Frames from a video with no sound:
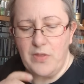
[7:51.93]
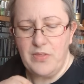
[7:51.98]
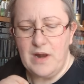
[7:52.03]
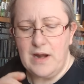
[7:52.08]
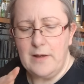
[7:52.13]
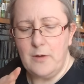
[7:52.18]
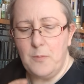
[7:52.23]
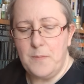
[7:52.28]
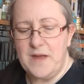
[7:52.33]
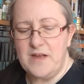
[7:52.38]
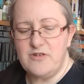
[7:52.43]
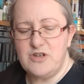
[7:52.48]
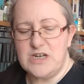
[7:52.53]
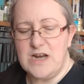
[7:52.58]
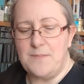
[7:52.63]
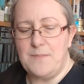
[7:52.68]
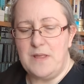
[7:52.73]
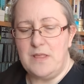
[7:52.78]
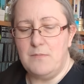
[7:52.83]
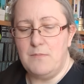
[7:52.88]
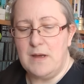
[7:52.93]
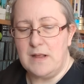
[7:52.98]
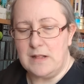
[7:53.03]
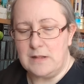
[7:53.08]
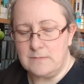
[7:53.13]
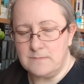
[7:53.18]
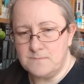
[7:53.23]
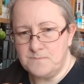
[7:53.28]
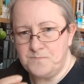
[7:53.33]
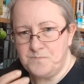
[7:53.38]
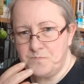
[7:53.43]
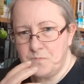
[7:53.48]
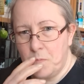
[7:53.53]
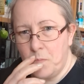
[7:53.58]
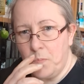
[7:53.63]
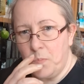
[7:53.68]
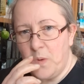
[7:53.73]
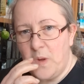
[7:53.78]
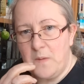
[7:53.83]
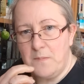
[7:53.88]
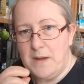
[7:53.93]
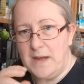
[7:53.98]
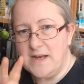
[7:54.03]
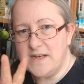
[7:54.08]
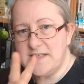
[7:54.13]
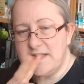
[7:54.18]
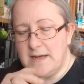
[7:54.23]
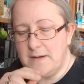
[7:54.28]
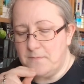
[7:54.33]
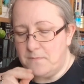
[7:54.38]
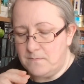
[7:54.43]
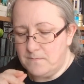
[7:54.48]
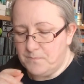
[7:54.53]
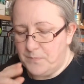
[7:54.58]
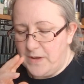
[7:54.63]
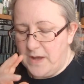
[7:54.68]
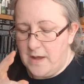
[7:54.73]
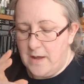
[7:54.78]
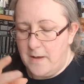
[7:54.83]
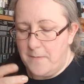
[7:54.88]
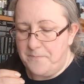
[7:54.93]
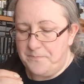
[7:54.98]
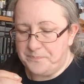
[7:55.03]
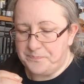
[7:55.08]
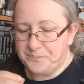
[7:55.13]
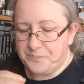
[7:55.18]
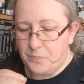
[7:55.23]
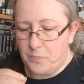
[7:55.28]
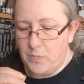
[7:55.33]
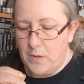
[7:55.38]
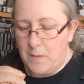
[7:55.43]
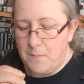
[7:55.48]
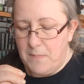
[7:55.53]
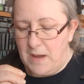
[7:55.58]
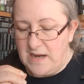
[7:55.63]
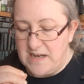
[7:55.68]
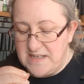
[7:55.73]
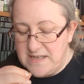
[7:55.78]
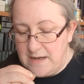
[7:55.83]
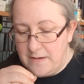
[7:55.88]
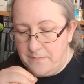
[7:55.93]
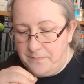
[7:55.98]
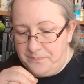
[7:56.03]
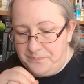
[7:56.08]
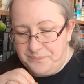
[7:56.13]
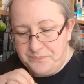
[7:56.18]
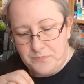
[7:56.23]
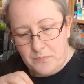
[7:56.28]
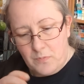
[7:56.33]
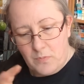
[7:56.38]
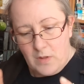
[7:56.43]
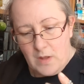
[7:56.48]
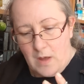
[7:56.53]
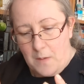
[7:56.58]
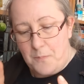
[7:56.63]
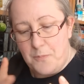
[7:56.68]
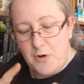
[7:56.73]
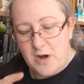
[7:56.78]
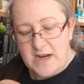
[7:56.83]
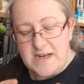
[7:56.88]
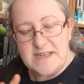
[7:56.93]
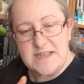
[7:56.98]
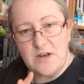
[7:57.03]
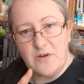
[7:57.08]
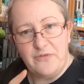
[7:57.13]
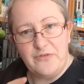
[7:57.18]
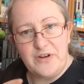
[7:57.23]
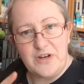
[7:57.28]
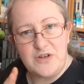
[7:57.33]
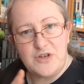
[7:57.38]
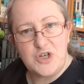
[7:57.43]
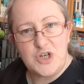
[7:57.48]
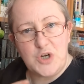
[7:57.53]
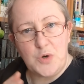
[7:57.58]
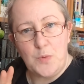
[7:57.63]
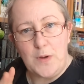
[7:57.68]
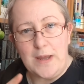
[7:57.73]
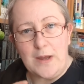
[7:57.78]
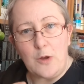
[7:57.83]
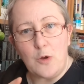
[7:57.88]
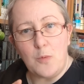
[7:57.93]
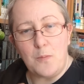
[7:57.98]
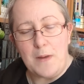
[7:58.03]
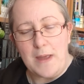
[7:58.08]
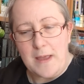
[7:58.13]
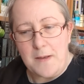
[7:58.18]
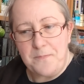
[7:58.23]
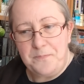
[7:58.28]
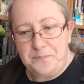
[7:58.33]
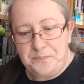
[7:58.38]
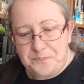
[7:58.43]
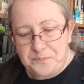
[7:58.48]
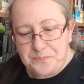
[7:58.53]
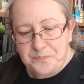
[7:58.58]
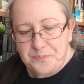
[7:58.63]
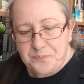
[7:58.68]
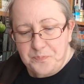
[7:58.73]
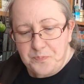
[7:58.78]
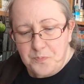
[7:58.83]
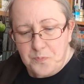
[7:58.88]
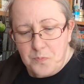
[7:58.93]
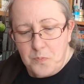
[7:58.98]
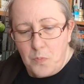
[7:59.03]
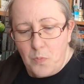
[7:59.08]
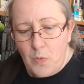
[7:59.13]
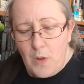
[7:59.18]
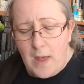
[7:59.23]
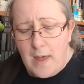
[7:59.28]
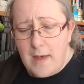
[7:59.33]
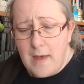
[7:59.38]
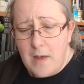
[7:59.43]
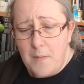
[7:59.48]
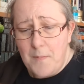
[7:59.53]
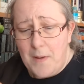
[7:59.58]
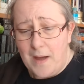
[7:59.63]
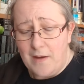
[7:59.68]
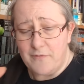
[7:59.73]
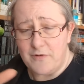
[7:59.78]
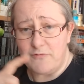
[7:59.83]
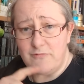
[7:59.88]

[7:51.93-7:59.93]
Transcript: A little bit of jam in the middle makes it um, makes a, a pretty soft chewy gummy um, have